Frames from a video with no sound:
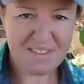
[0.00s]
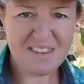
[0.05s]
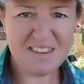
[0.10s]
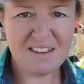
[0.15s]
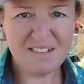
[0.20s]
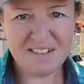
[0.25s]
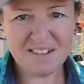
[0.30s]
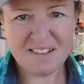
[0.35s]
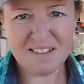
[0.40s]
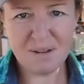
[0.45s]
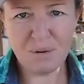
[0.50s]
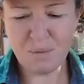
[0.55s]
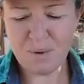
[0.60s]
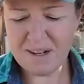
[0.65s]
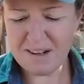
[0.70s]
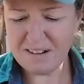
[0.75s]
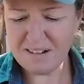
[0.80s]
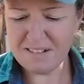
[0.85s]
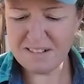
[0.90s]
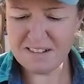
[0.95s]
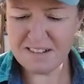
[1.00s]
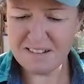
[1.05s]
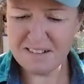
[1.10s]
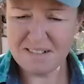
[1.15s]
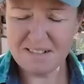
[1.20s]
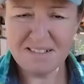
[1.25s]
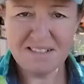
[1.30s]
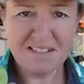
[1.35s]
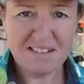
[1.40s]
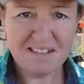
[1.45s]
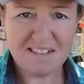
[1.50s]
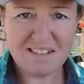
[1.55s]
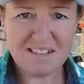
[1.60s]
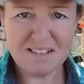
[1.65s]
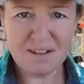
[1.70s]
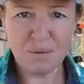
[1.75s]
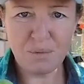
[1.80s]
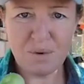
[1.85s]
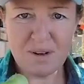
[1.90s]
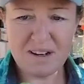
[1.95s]
They're just a weird, it's
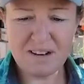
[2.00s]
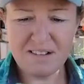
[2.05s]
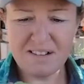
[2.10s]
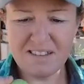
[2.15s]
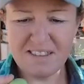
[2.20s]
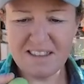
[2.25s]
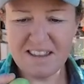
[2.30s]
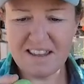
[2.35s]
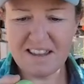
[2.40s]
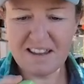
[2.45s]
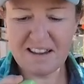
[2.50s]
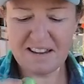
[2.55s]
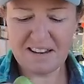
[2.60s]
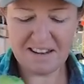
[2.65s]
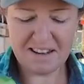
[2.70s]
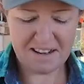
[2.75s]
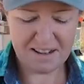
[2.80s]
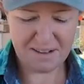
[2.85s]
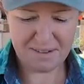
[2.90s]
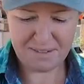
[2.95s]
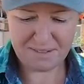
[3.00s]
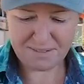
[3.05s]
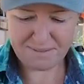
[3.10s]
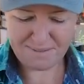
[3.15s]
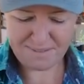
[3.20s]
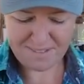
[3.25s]
just a weird thing, you know?